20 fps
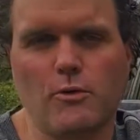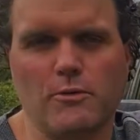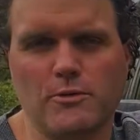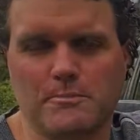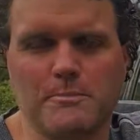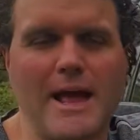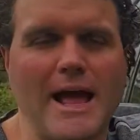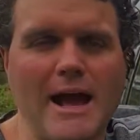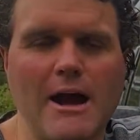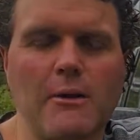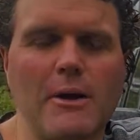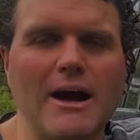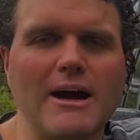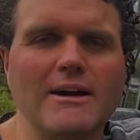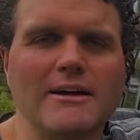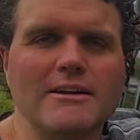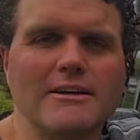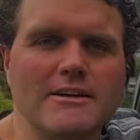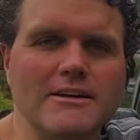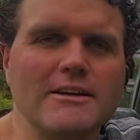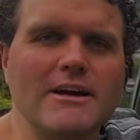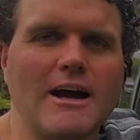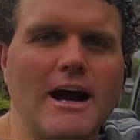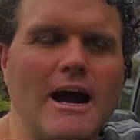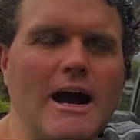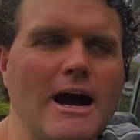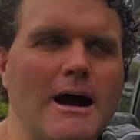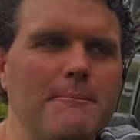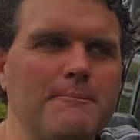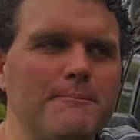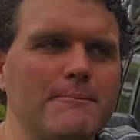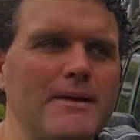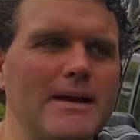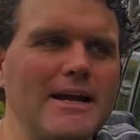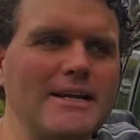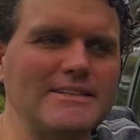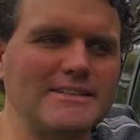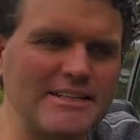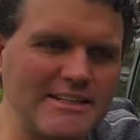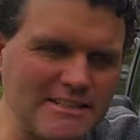power.
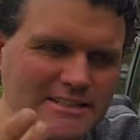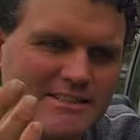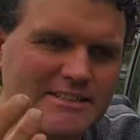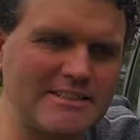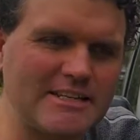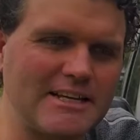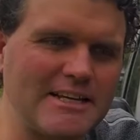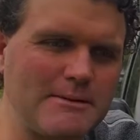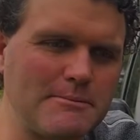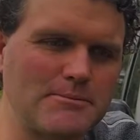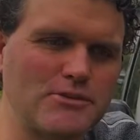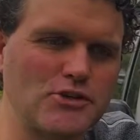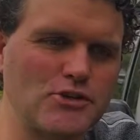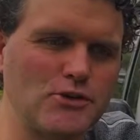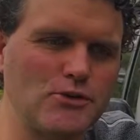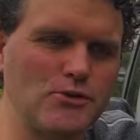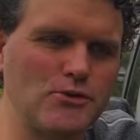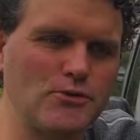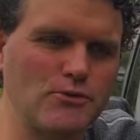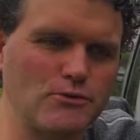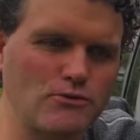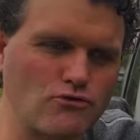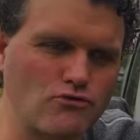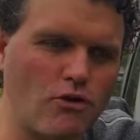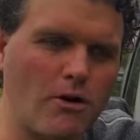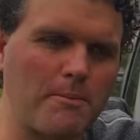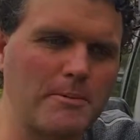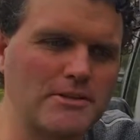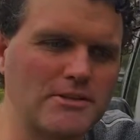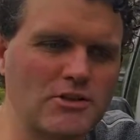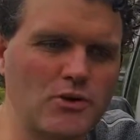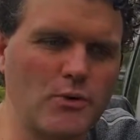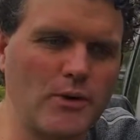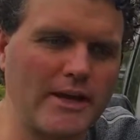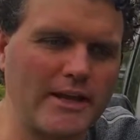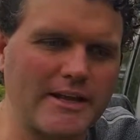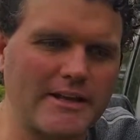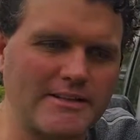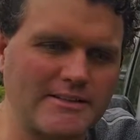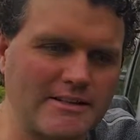It didn't seem to drop as
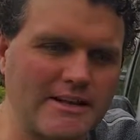quick.